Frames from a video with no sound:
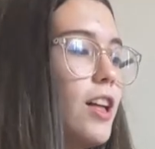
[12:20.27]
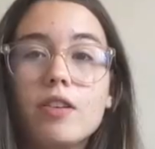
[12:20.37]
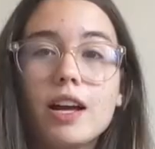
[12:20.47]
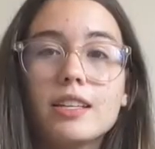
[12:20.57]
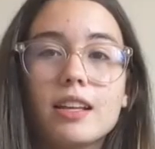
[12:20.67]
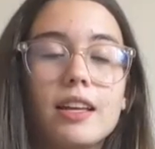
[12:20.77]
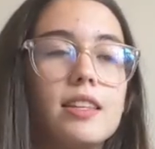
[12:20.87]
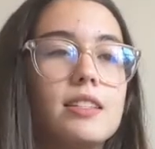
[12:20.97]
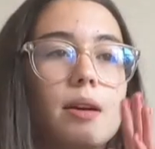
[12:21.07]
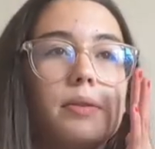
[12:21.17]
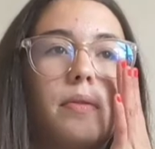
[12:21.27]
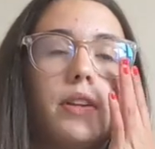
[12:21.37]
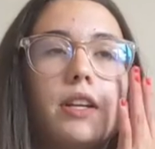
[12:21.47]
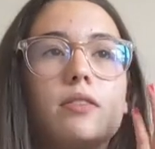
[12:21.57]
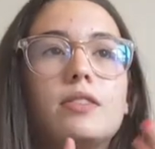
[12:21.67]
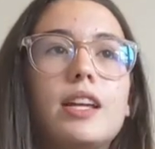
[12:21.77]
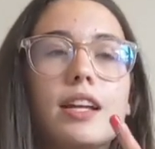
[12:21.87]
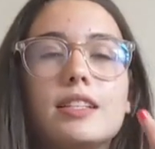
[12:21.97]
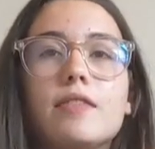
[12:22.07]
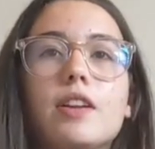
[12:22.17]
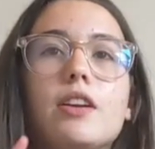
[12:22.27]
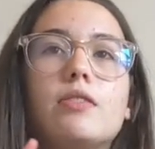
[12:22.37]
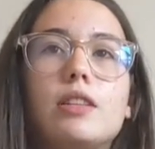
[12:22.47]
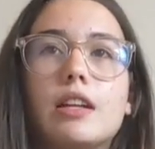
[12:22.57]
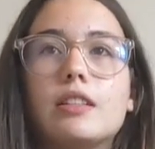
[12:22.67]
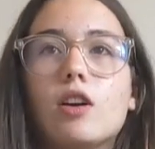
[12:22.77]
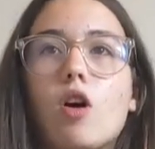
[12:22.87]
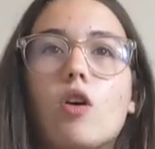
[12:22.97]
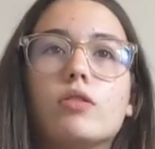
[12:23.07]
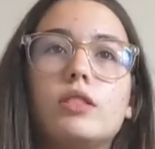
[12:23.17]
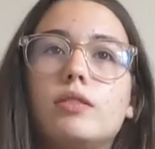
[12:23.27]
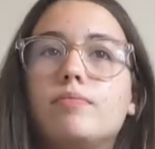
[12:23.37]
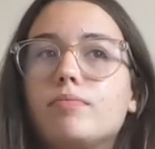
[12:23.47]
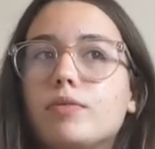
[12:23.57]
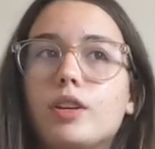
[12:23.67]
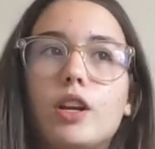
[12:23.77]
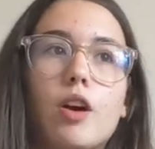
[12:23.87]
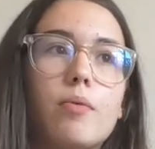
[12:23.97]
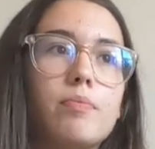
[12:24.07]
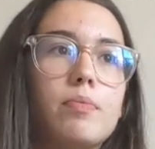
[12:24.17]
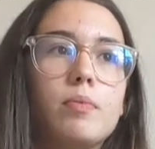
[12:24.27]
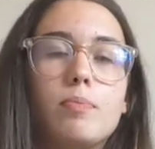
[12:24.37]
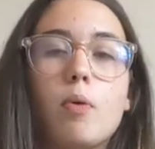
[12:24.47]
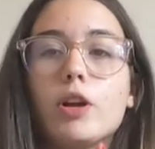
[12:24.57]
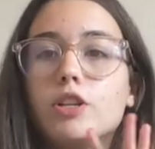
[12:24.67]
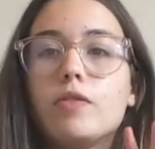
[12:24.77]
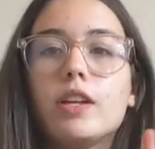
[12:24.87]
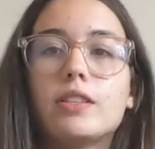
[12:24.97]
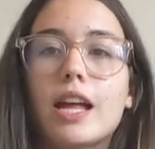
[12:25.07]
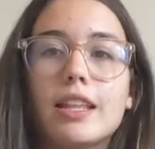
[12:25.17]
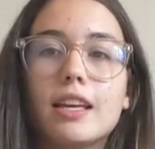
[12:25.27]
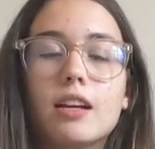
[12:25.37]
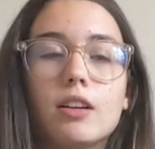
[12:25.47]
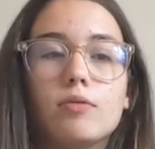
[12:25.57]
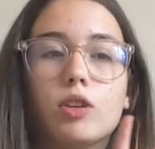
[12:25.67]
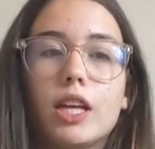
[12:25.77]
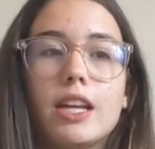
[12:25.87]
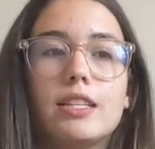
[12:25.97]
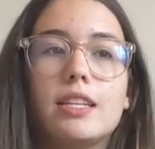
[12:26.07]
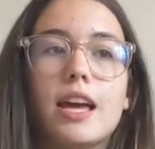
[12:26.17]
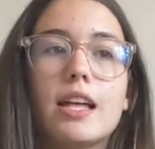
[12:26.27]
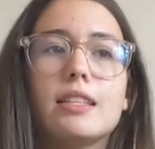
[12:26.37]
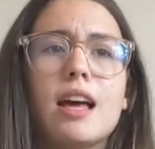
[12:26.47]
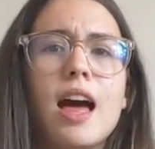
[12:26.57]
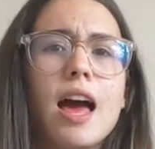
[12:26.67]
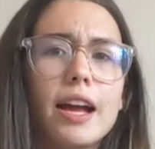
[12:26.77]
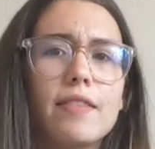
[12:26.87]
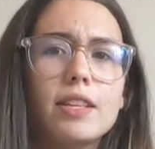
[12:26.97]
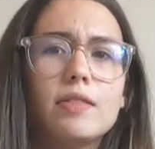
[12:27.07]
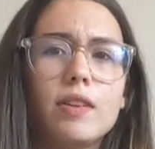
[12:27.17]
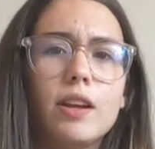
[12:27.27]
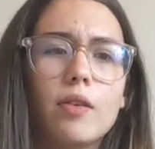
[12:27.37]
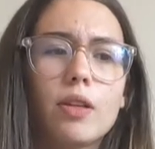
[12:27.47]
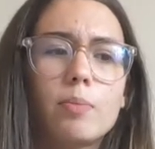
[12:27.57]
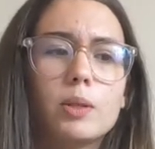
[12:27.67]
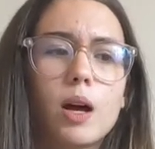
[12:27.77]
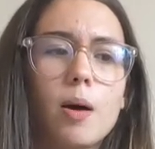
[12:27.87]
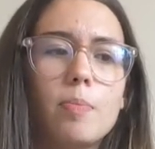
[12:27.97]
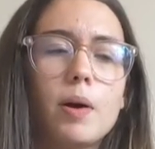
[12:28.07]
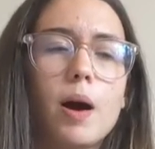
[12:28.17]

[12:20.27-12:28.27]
If you guys like these types of videos, dancing videos, dancing hauls, you know, pointe shoe videos, anything related to dance, give this video a thumbs up.